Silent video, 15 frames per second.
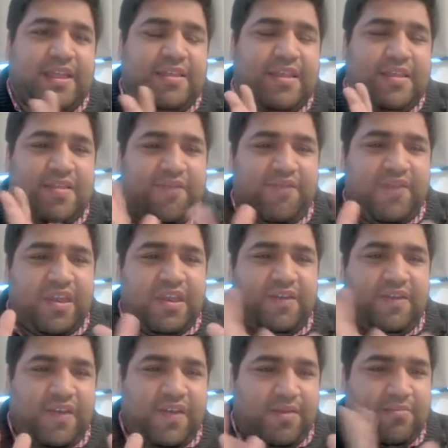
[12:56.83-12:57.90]
There's a very
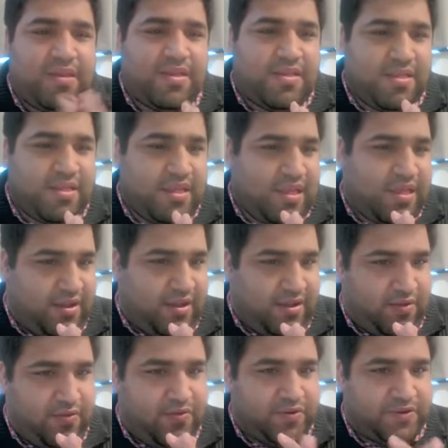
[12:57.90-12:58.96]
famous
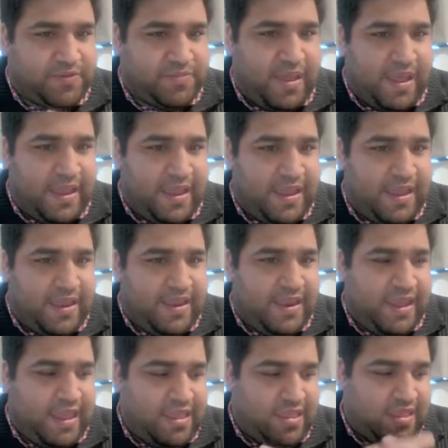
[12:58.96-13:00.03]
quote by
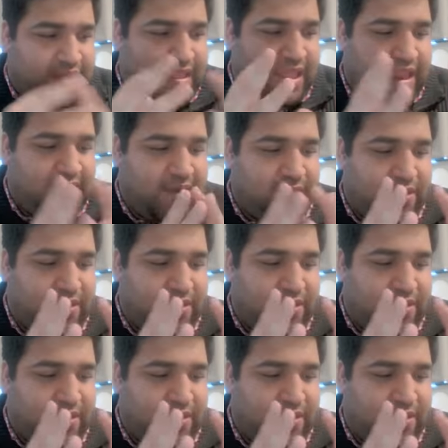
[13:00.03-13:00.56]
Ines Nin,